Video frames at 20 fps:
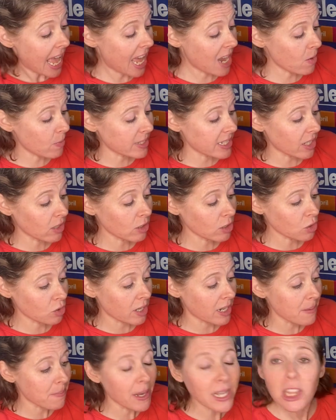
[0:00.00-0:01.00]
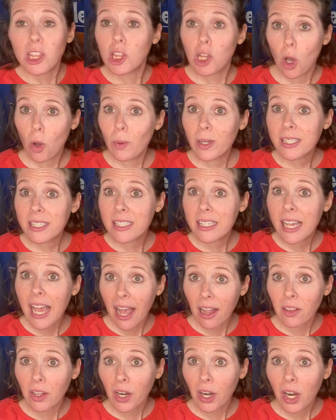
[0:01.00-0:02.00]
and it was illustrated by Lois
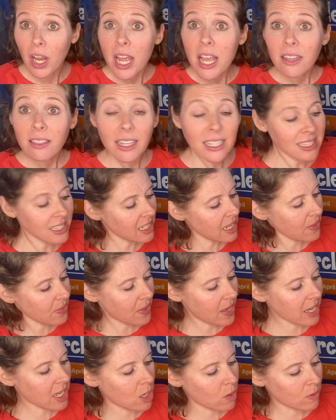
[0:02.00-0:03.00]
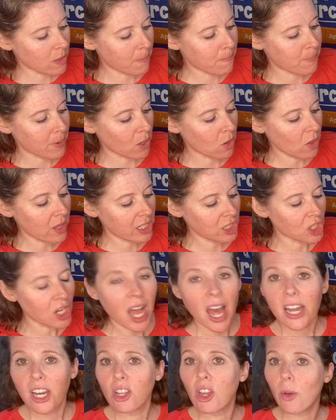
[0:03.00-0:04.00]
Ehlert. Let's say thank you to Bill and
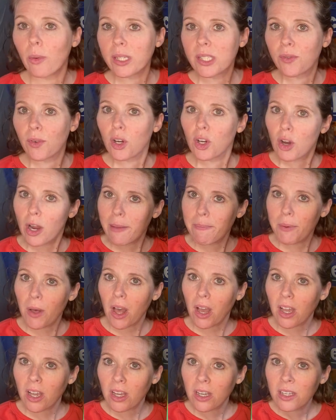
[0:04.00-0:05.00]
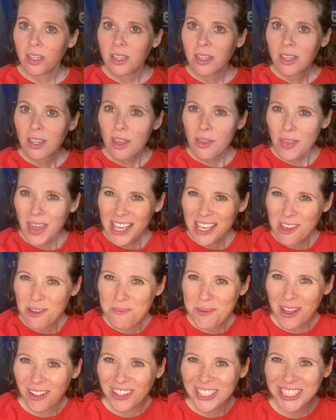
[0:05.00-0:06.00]
John and Lois for a great book. Thank
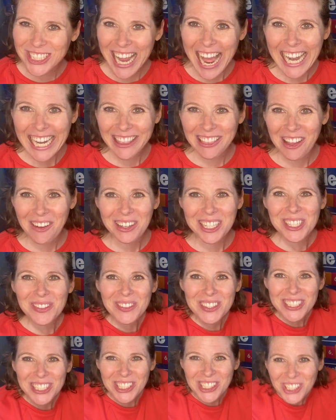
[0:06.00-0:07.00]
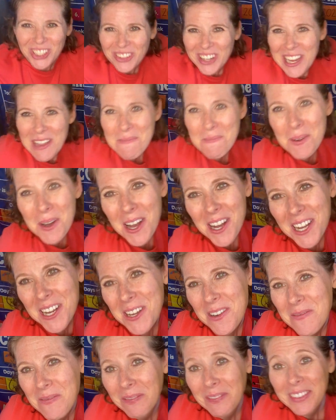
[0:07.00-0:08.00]
you, Bill and John and Lois, for such a great
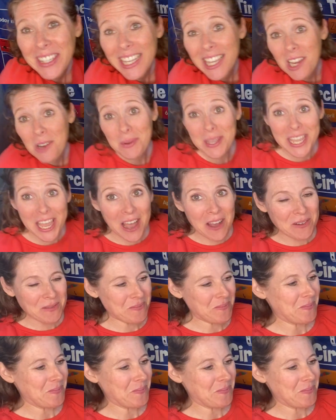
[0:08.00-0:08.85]
book. Here we go.